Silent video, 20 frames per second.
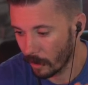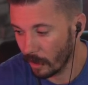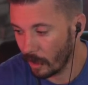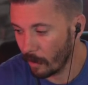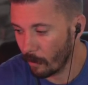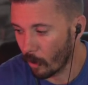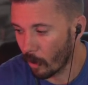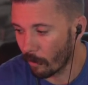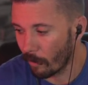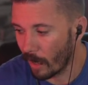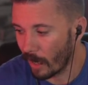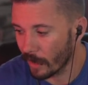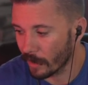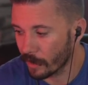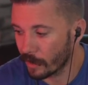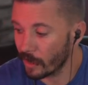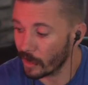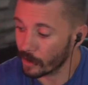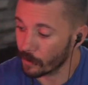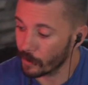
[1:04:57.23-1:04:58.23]
You need more
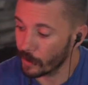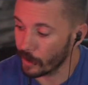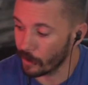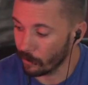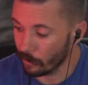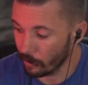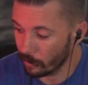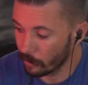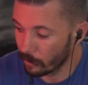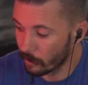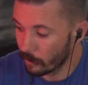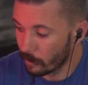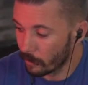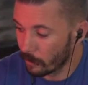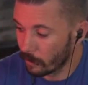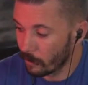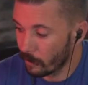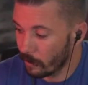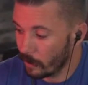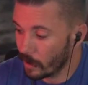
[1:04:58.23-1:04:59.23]
mods? Yes, we do.
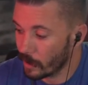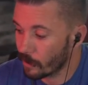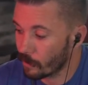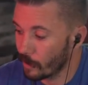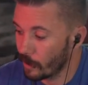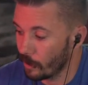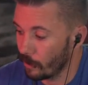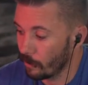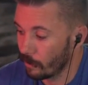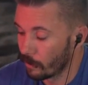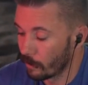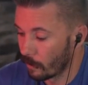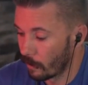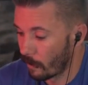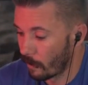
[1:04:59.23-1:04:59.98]
Yes, we do.